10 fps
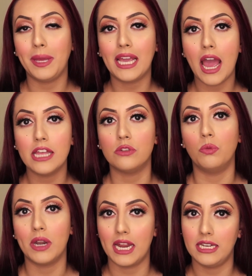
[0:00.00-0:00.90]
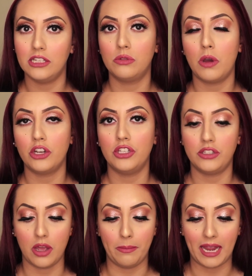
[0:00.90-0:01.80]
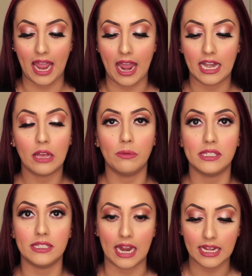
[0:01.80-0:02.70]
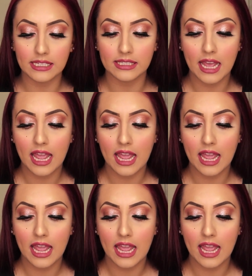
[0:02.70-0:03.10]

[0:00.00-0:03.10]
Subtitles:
because when I did swatch this on my hand, it was nice,